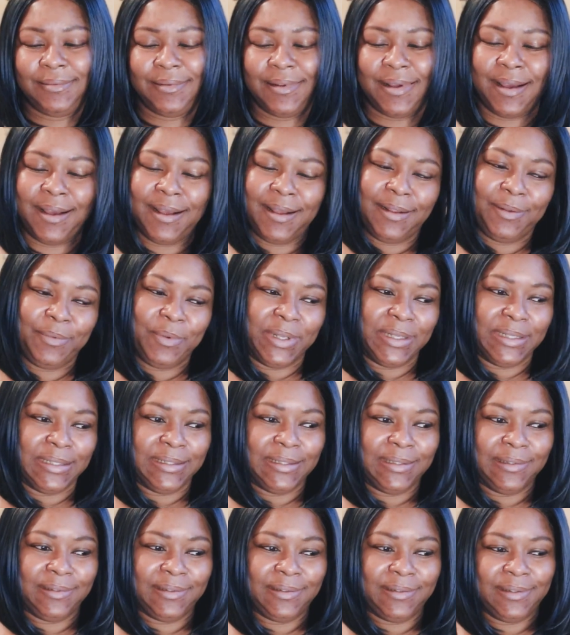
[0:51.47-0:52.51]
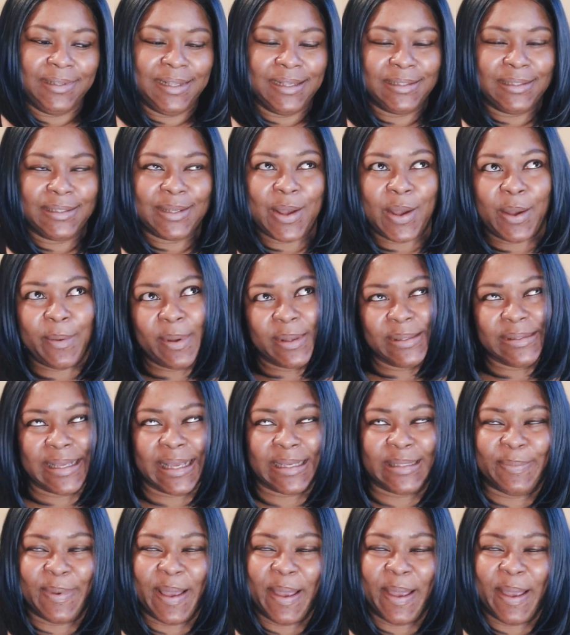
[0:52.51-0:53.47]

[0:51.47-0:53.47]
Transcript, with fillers: Uh, what? Let's talk about sex,